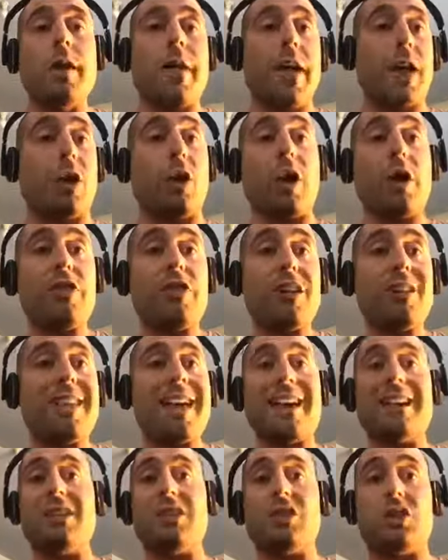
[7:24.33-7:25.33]
And I think
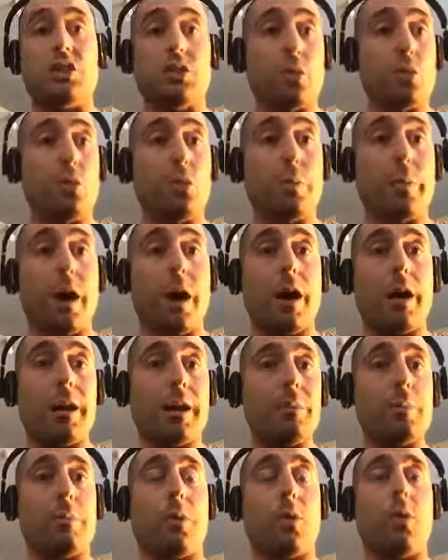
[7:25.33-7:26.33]
that is super
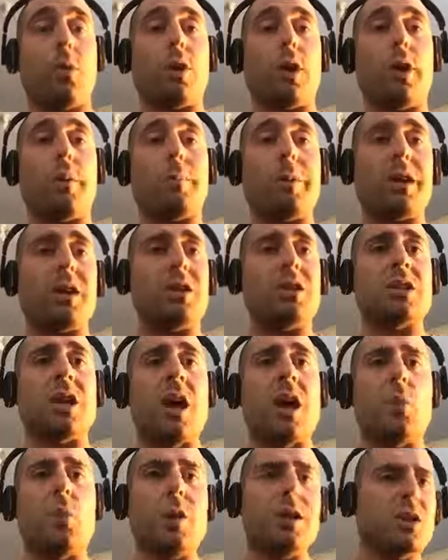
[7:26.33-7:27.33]
important because
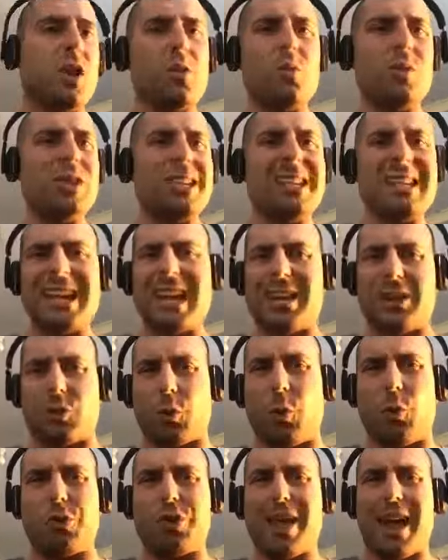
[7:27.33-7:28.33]
we don't really get
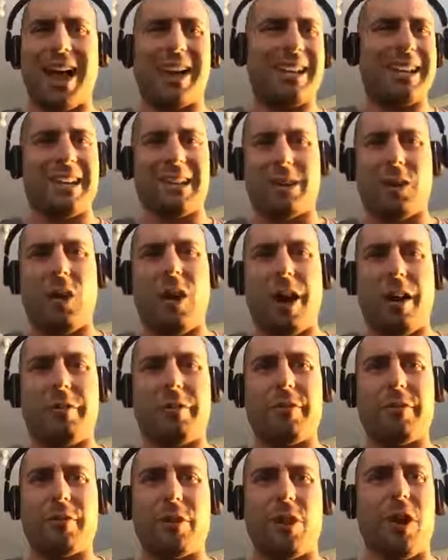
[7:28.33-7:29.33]
taught that in
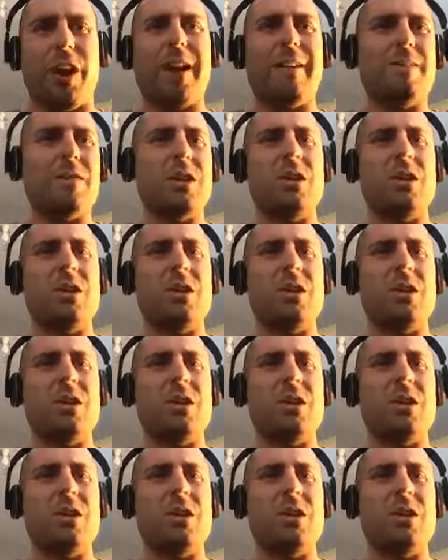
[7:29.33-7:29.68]
life, right?